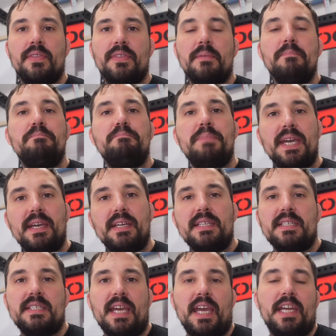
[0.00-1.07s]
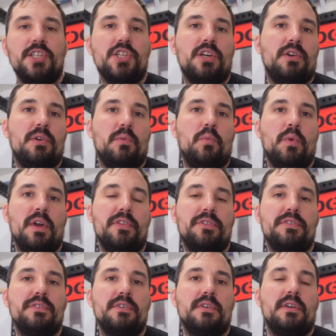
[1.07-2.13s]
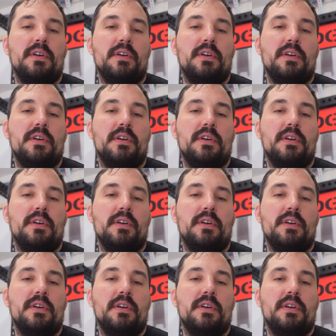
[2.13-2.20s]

The biggest danger with